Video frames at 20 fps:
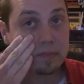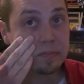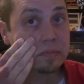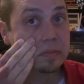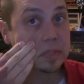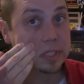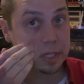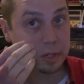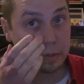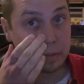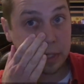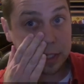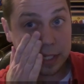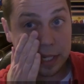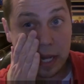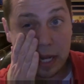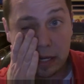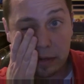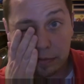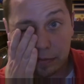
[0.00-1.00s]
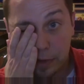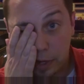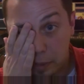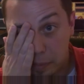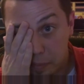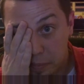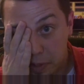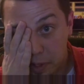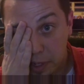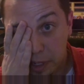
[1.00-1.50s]
So aside
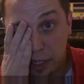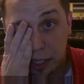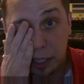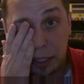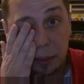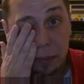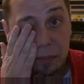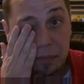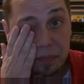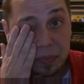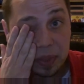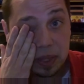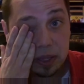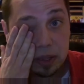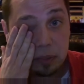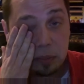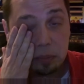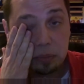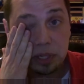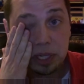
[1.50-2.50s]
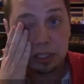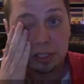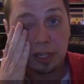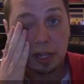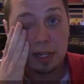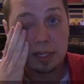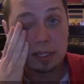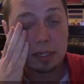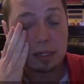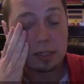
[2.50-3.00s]
from blood
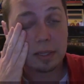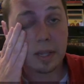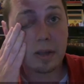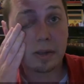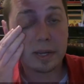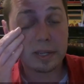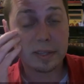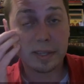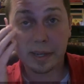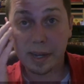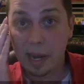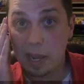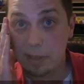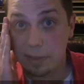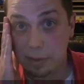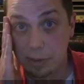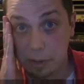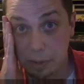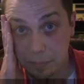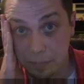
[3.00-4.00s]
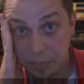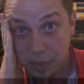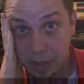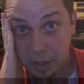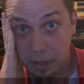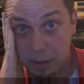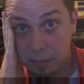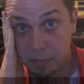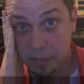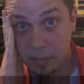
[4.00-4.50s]
clots clogging the catheter,
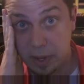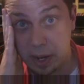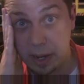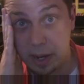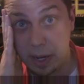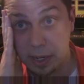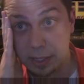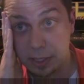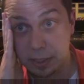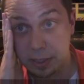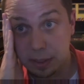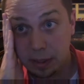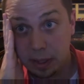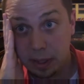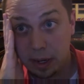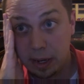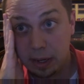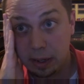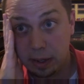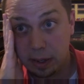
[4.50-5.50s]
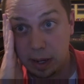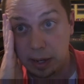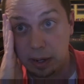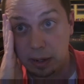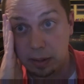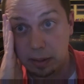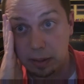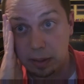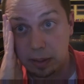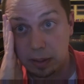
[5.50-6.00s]

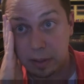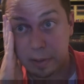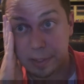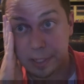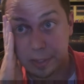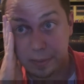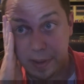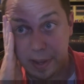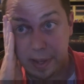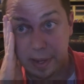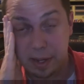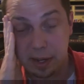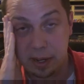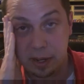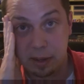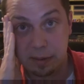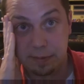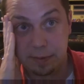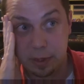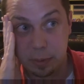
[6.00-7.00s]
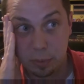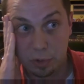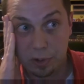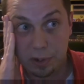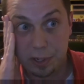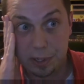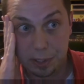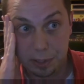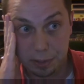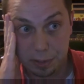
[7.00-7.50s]
I also had a few more
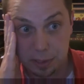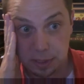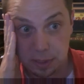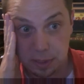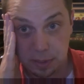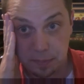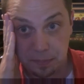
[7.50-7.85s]
issues.